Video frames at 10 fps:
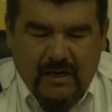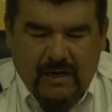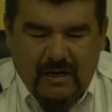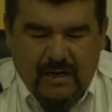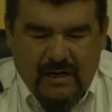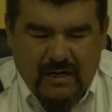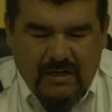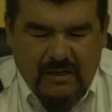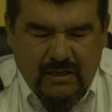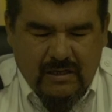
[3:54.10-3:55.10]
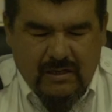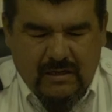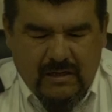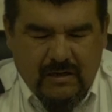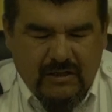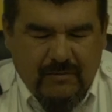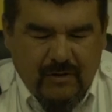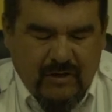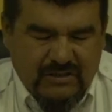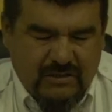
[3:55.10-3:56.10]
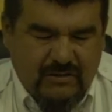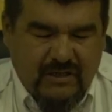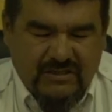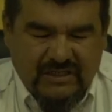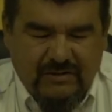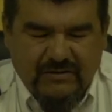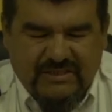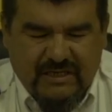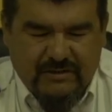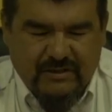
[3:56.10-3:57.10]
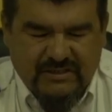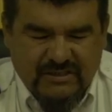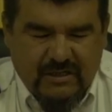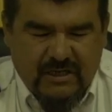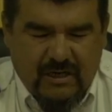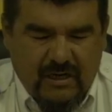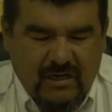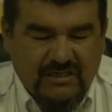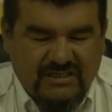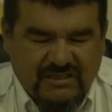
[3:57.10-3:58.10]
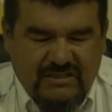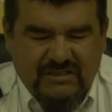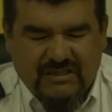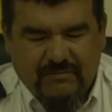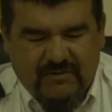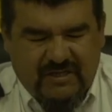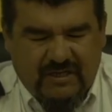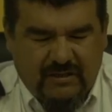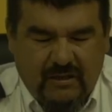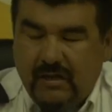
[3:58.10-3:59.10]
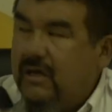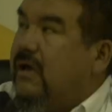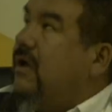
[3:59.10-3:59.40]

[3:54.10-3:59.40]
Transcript: Uh, Everyday me go to the youth centers, August 16, 17.